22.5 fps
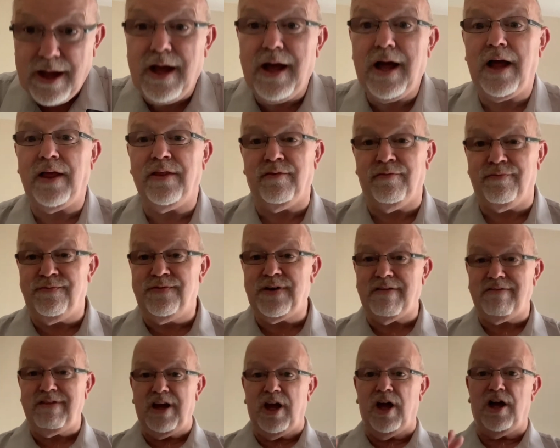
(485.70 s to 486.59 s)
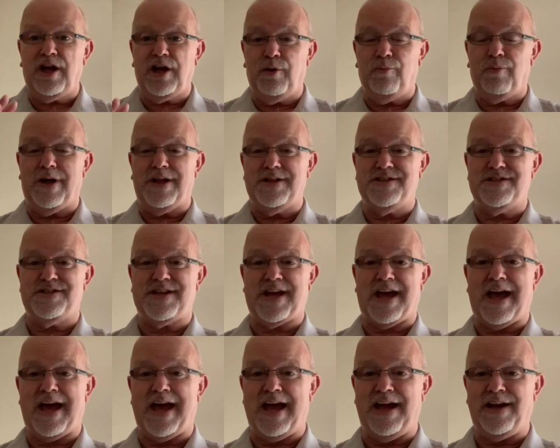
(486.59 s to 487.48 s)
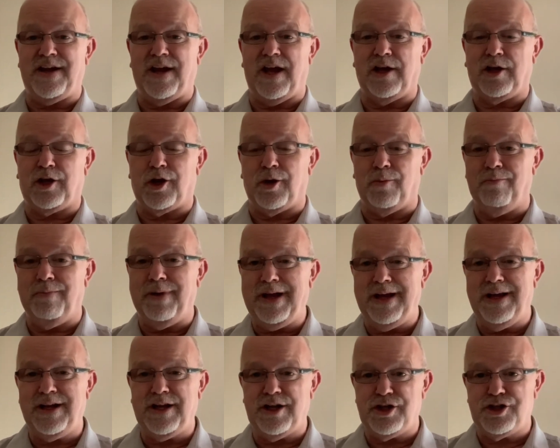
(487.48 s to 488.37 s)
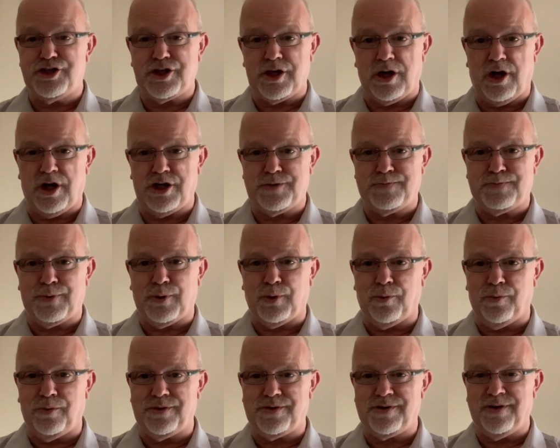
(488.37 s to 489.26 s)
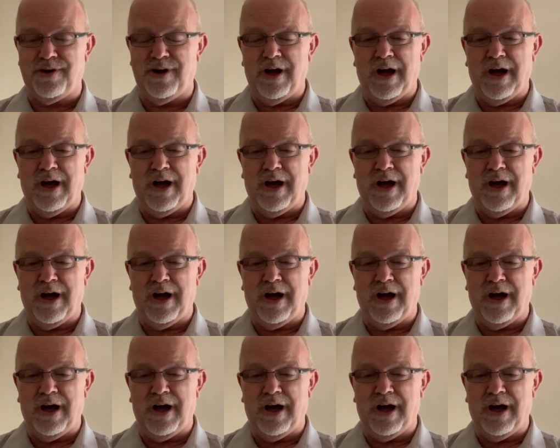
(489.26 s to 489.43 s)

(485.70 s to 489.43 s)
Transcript: The very early ones had a chameleon charge port.